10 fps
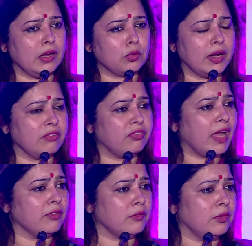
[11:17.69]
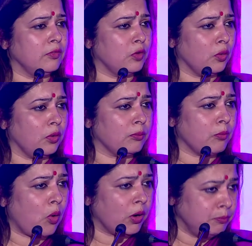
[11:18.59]
25 crore
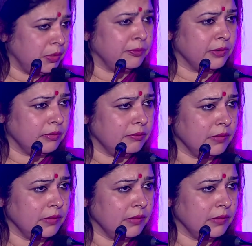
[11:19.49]
odd people.